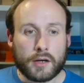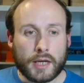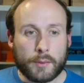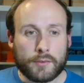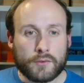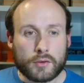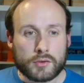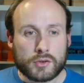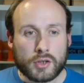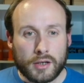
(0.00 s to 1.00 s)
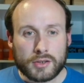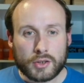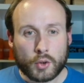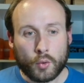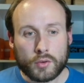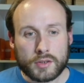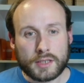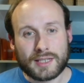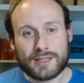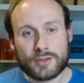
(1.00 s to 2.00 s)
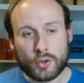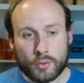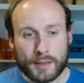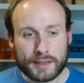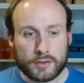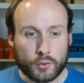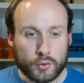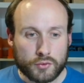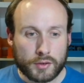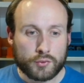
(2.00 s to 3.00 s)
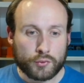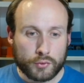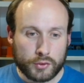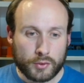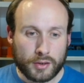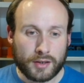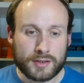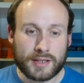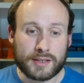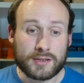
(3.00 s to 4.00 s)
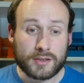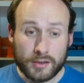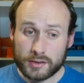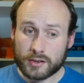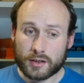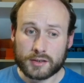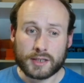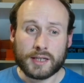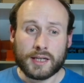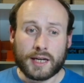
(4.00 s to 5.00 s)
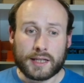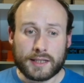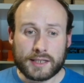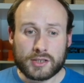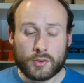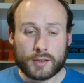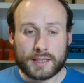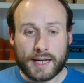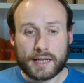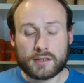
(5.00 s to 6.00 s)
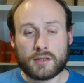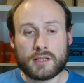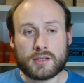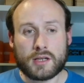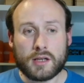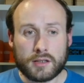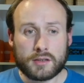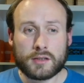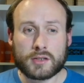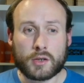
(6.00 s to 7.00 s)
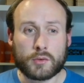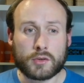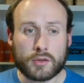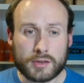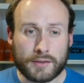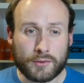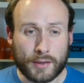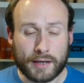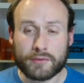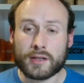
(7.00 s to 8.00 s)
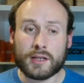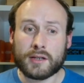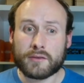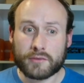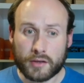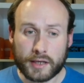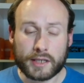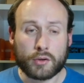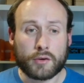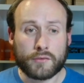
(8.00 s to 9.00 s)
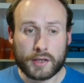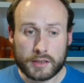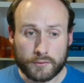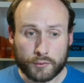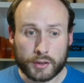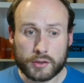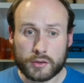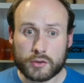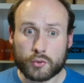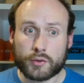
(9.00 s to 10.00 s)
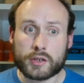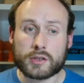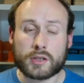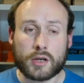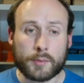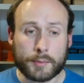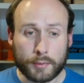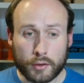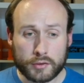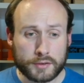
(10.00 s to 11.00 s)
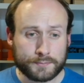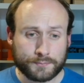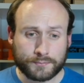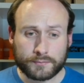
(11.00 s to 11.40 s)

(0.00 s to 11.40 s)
Okay, we've got Chart a Course. It's a 2-mana sorcery, draw 2 cards, then discard a card unless you attacked this turn. So good if you have flying or evasive creatures or creatures that can't be blocked,